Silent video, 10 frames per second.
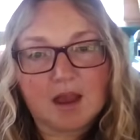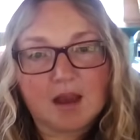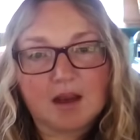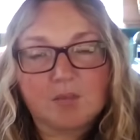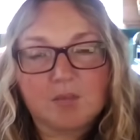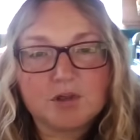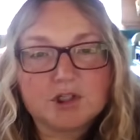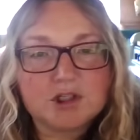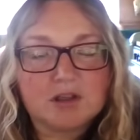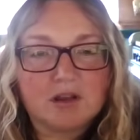And it
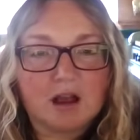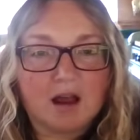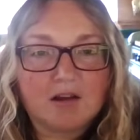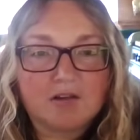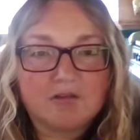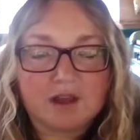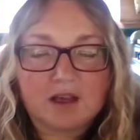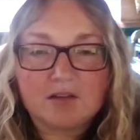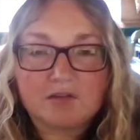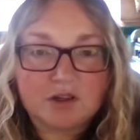pushed a lot of
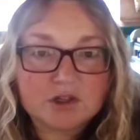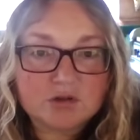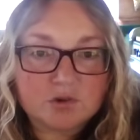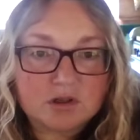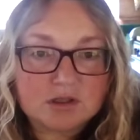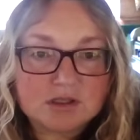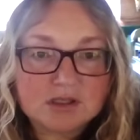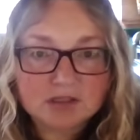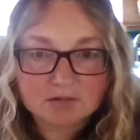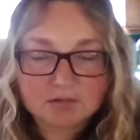
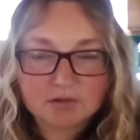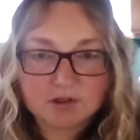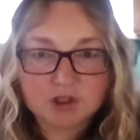individuals'